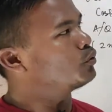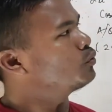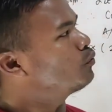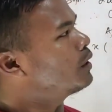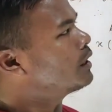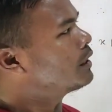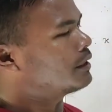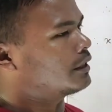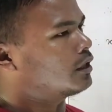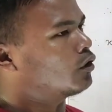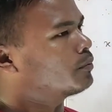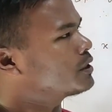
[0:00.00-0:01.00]

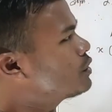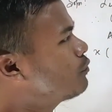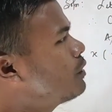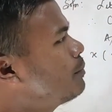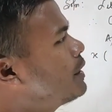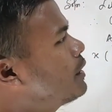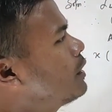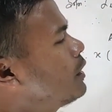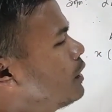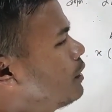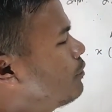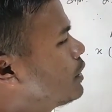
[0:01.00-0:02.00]
100, how much it will be?
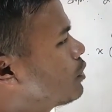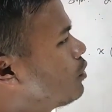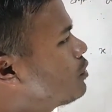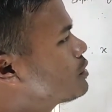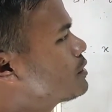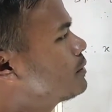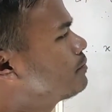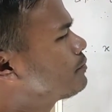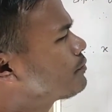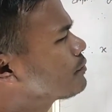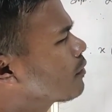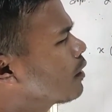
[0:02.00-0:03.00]
It will cost
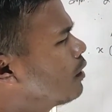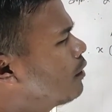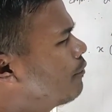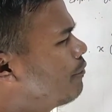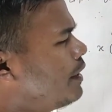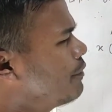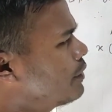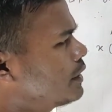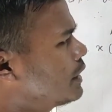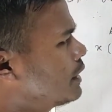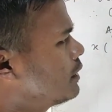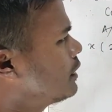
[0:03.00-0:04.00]

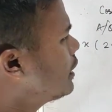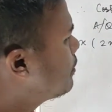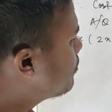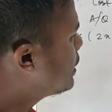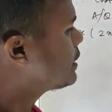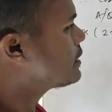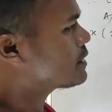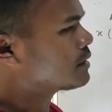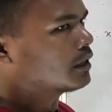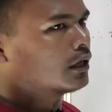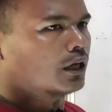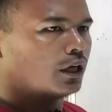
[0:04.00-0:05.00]
500. It means
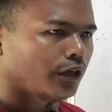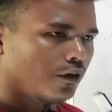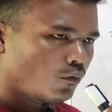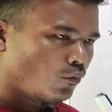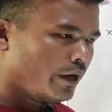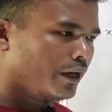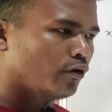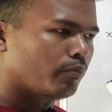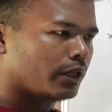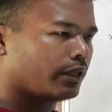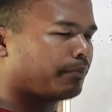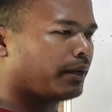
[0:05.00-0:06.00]
when you
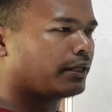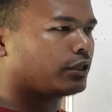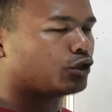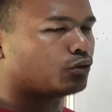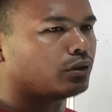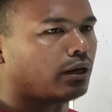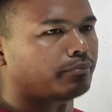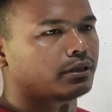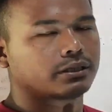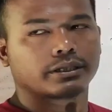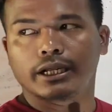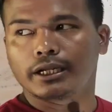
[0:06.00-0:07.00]
multiply the two
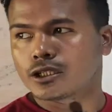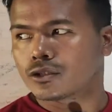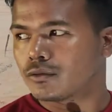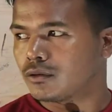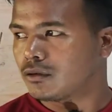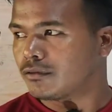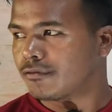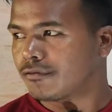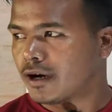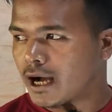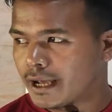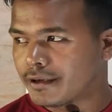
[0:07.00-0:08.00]
numbers, that is
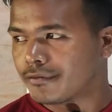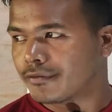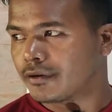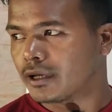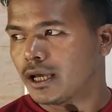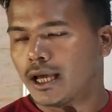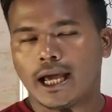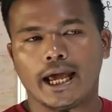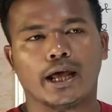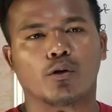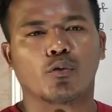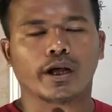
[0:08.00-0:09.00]
5
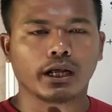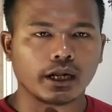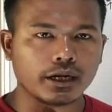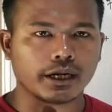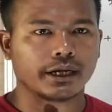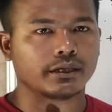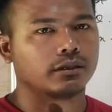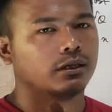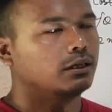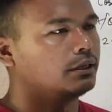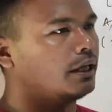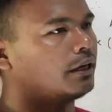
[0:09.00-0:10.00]
and 100,
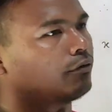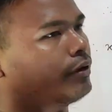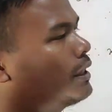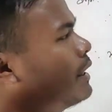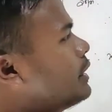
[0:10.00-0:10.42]
then you will